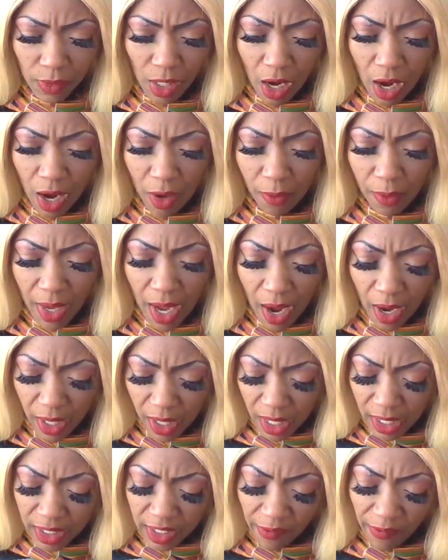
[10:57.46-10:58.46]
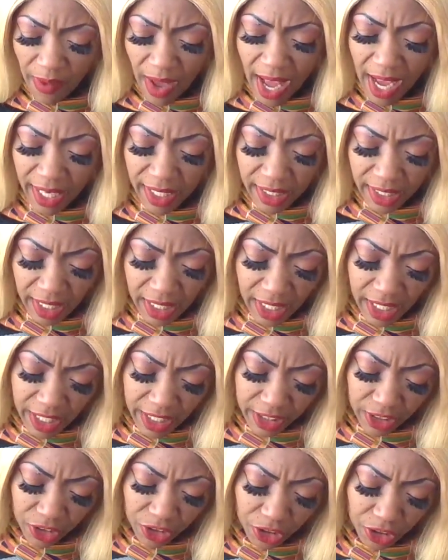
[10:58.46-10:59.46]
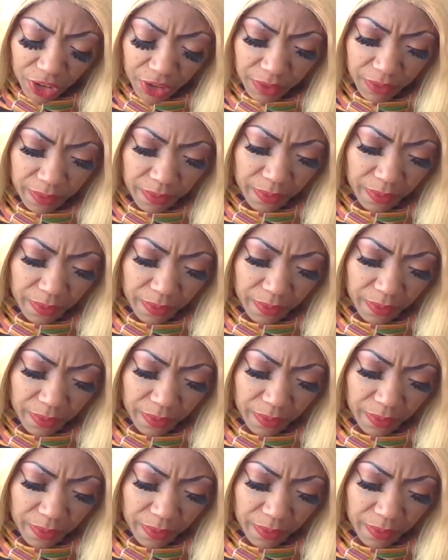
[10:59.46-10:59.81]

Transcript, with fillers: All right, we are the divine lineage.